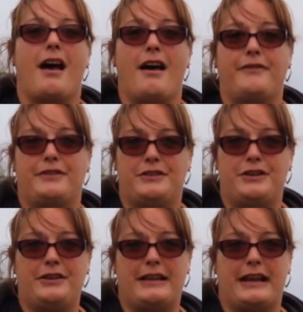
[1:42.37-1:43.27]
other
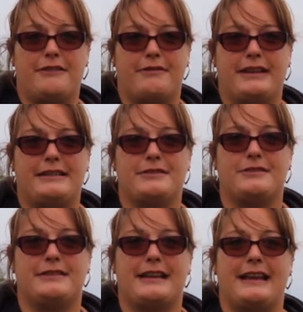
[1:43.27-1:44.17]
new galleries
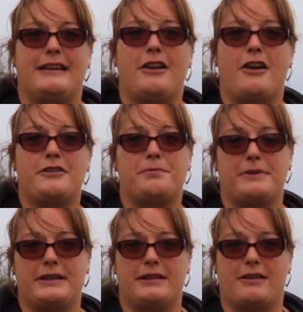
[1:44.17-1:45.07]
contain large
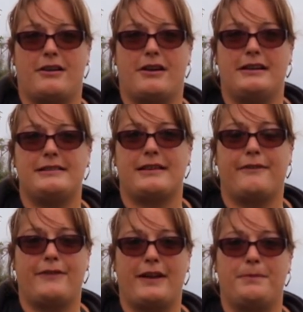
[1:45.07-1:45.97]
print guides
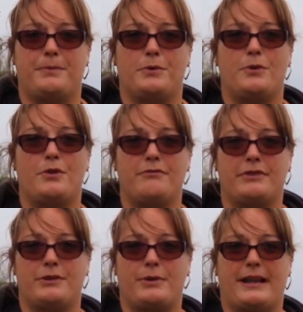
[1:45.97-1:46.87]
available on
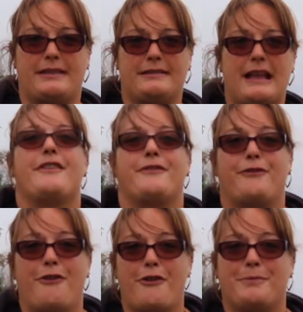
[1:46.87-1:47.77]
request
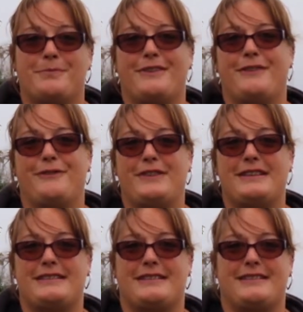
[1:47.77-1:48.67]
from the
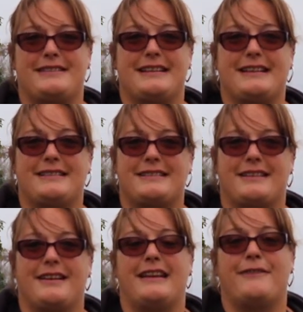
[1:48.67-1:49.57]
Visitor
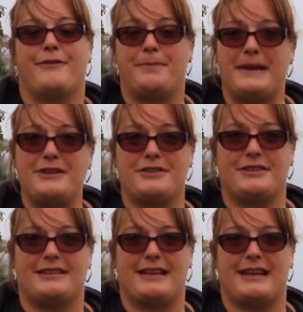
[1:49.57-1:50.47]
Centre
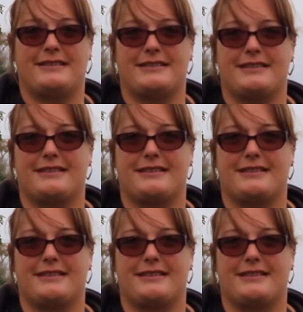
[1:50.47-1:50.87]
information desk.